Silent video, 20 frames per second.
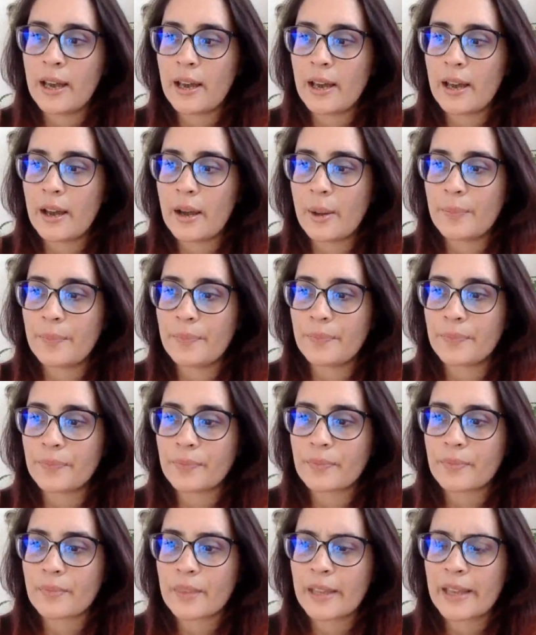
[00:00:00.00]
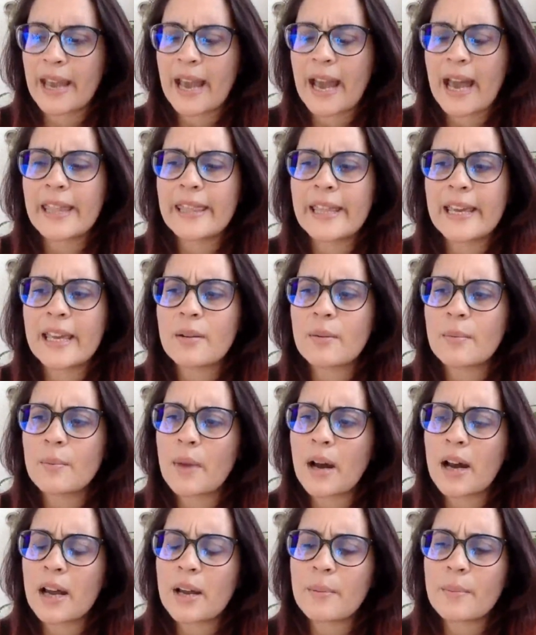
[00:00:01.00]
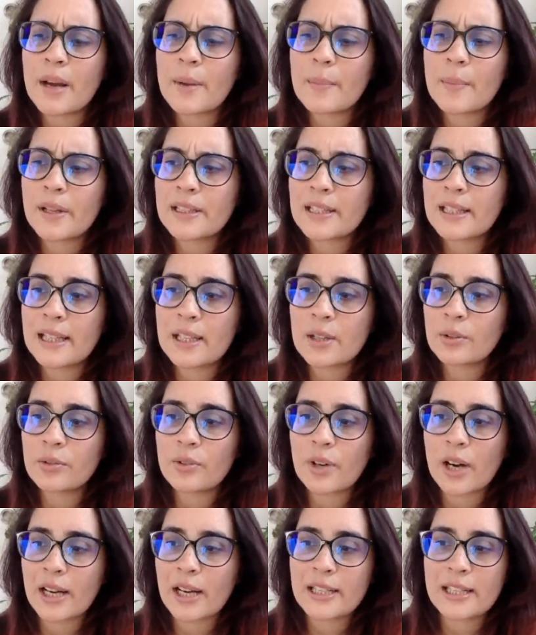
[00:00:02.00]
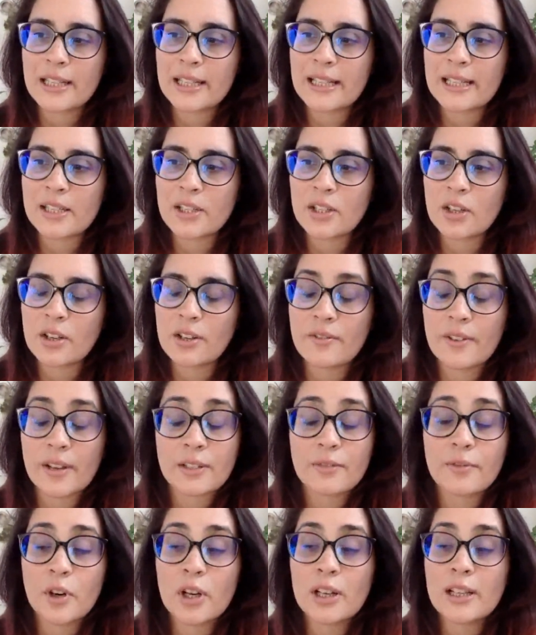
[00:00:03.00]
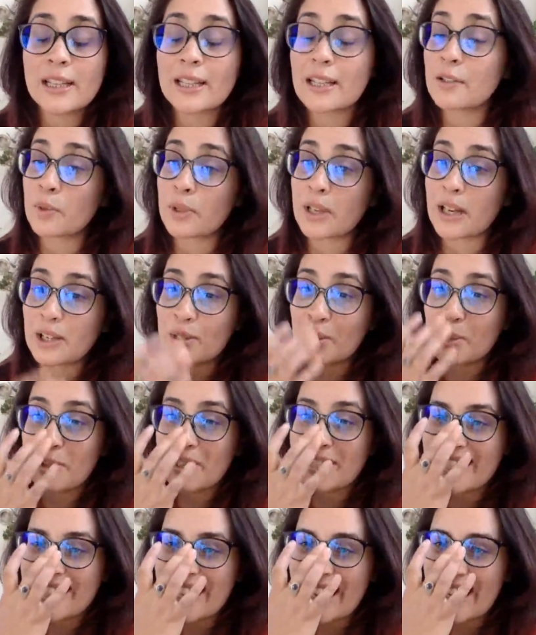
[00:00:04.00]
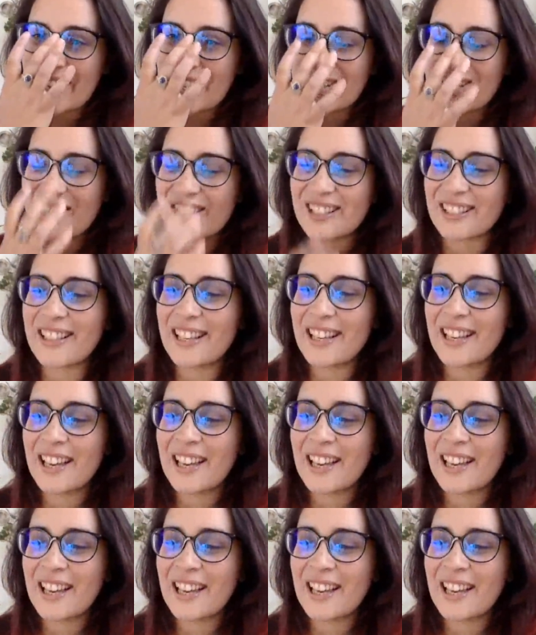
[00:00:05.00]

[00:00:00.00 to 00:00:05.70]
Um, and then my, my multilingual writing is, in fact, very little of what I do is intentional.